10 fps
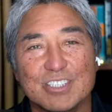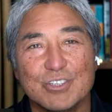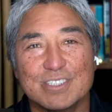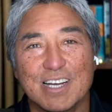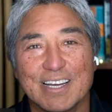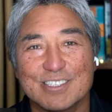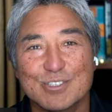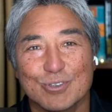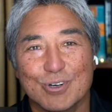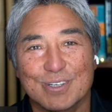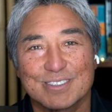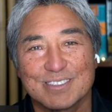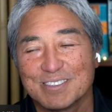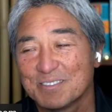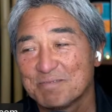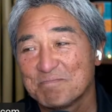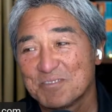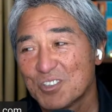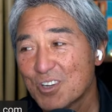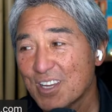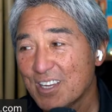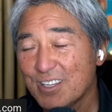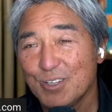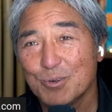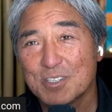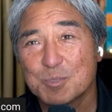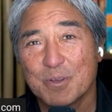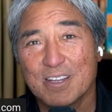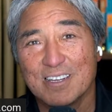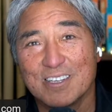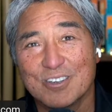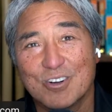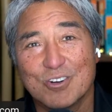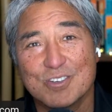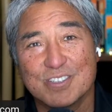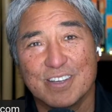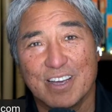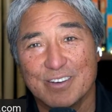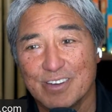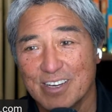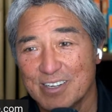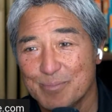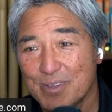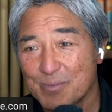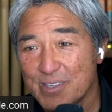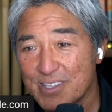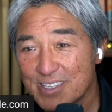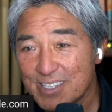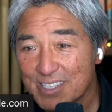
you're a dinosaur. Okay, you want to speculate on currency? Have at it, baby.